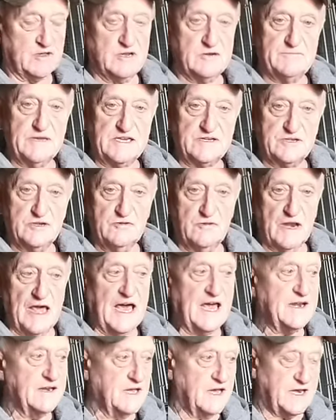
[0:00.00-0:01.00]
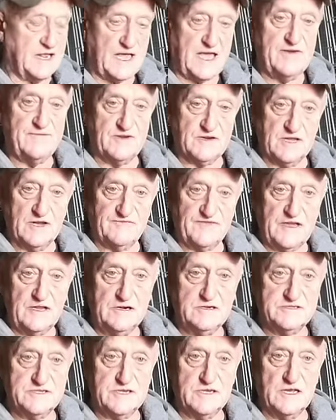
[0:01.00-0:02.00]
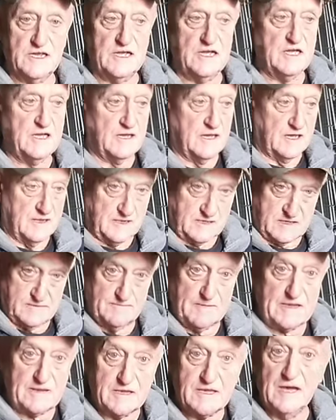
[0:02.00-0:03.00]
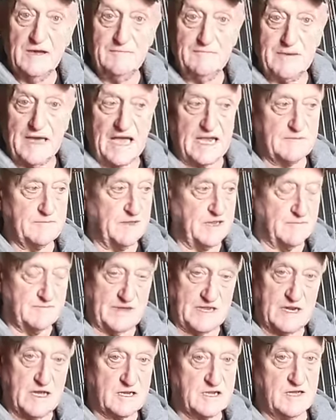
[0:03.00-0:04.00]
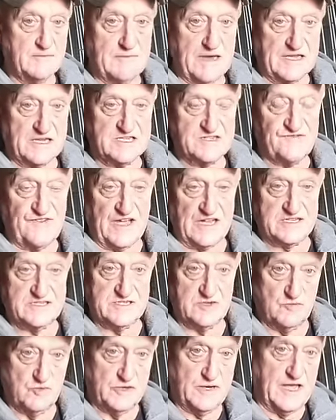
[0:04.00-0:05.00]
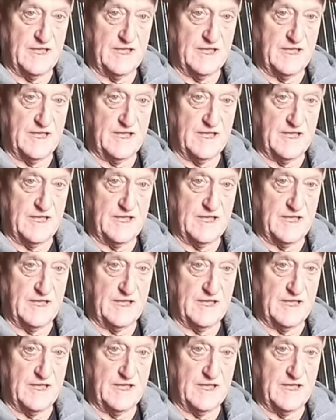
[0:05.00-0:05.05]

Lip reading: going to be too light, not have enough energy. It may come back, but it may not come back as fast as it would